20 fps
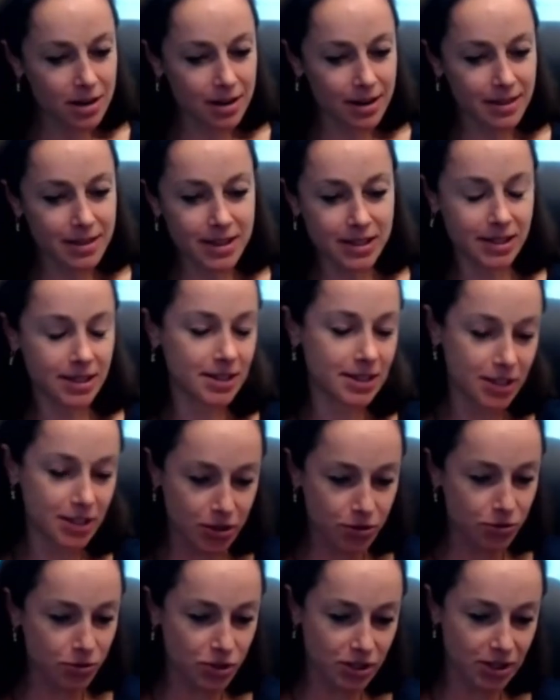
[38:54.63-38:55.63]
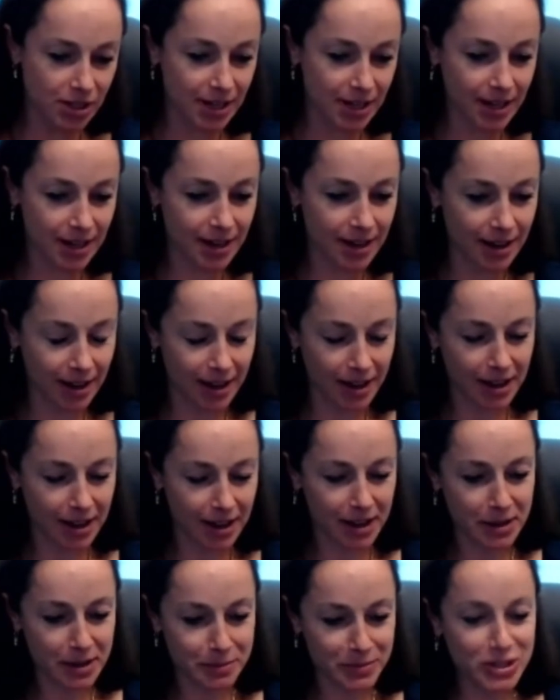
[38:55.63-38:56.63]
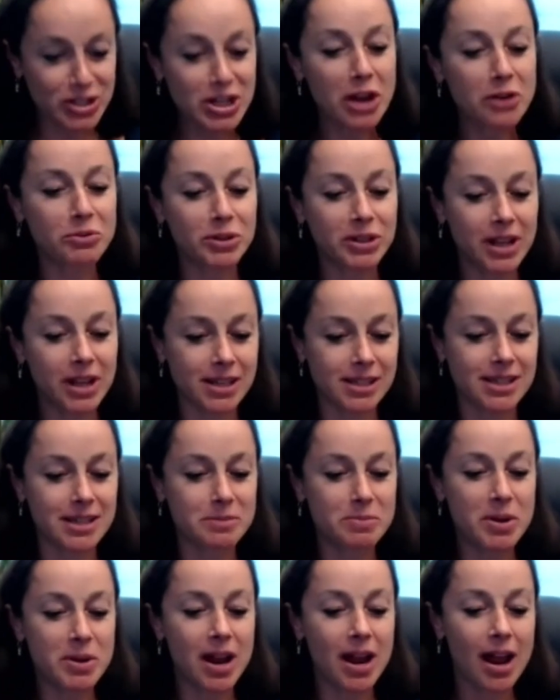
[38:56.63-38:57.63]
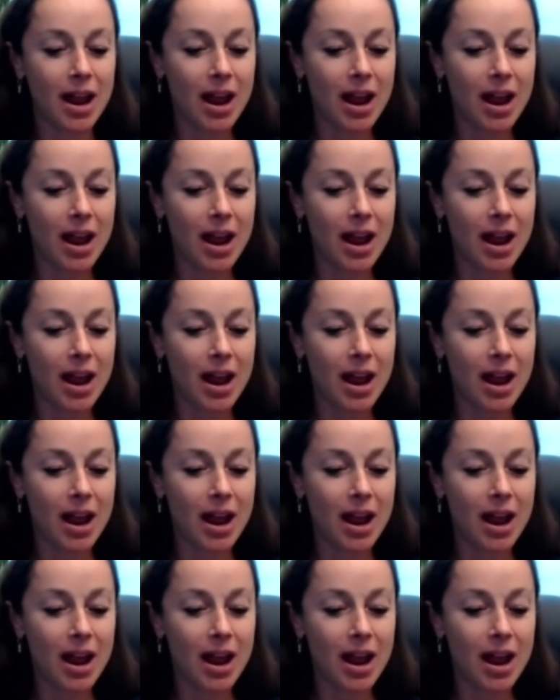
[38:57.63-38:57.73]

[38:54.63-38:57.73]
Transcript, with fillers: and this is hugely um, generalizing but